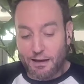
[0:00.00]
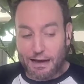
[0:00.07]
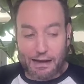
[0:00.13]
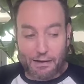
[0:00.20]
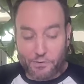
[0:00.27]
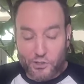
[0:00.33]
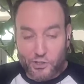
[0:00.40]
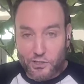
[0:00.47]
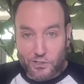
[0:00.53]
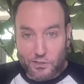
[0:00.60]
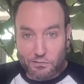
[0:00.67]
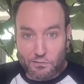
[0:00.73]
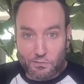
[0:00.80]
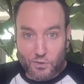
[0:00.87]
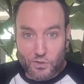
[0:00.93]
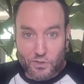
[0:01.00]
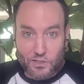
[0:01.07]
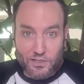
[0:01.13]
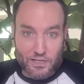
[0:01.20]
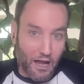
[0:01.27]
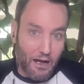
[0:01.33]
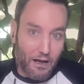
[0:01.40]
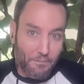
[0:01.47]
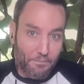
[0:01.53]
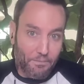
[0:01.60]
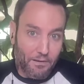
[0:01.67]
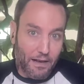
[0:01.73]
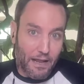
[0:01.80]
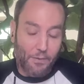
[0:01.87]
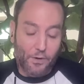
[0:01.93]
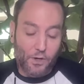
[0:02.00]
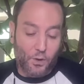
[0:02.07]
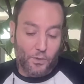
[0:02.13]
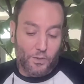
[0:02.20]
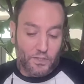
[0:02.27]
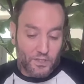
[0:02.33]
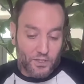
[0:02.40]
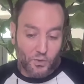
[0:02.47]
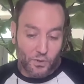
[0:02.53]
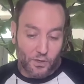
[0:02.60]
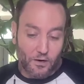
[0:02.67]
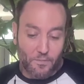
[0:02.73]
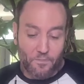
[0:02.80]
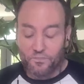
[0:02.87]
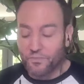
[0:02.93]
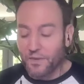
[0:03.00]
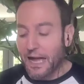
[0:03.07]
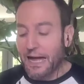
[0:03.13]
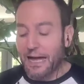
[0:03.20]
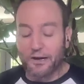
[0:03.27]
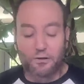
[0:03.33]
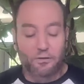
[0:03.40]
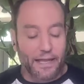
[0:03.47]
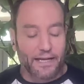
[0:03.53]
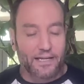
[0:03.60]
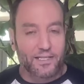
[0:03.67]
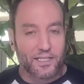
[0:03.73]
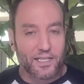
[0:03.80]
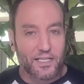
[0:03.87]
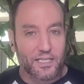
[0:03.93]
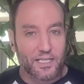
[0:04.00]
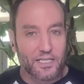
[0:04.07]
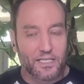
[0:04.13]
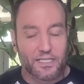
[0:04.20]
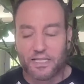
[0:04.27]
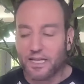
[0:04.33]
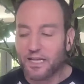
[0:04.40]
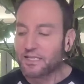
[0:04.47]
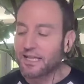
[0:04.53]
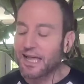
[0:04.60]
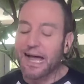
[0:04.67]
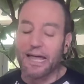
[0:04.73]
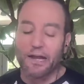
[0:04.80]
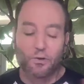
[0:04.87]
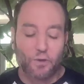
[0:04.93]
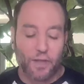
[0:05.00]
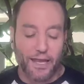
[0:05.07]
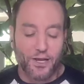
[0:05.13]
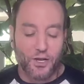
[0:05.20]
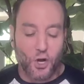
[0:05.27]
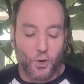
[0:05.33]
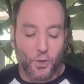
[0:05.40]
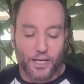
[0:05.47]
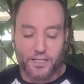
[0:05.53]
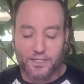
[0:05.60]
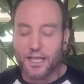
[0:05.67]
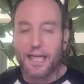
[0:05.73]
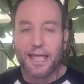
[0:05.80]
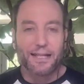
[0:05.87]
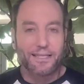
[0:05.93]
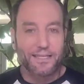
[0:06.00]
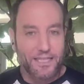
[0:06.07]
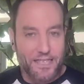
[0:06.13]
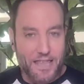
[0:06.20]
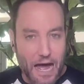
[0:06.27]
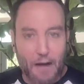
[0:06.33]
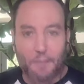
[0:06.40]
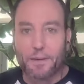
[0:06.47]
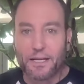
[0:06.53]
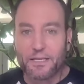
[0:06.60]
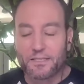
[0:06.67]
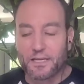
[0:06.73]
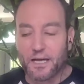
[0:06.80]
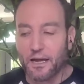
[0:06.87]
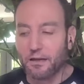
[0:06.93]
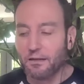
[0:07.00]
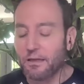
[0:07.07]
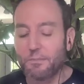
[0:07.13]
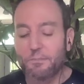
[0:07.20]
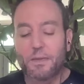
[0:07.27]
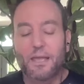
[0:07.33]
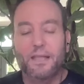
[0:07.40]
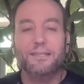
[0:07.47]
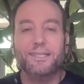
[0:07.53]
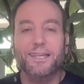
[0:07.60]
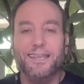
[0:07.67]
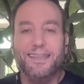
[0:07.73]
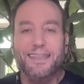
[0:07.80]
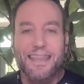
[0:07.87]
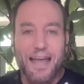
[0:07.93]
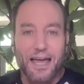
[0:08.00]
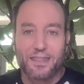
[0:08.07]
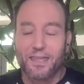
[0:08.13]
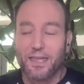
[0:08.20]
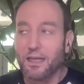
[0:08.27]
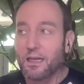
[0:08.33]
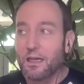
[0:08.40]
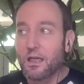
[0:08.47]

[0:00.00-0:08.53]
I would just stop and I would go and sue her. I don't like a cease and desist. I don't like notice. It's not my style. It means nothing.